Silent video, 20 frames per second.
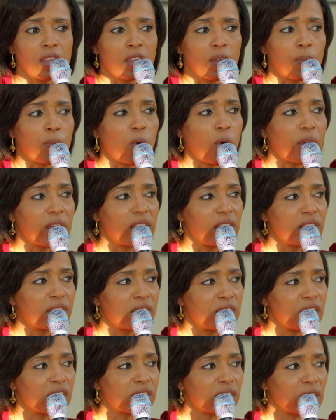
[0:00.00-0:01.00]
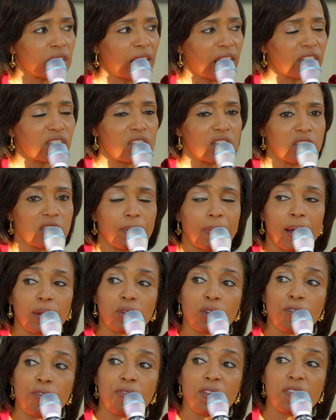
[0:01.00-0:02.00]
The point is, this election is
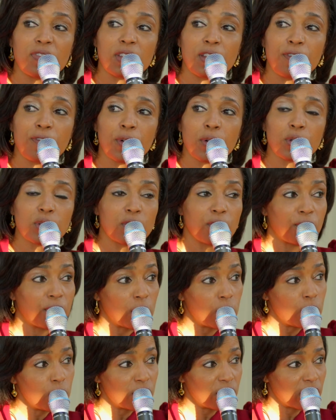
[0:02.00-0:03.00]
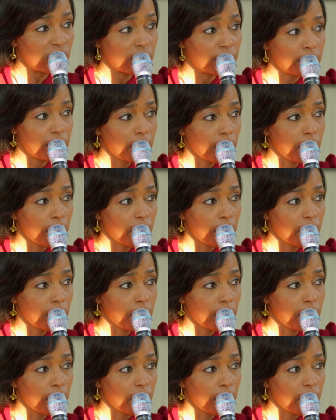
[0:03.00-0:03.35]
about the 51st vote.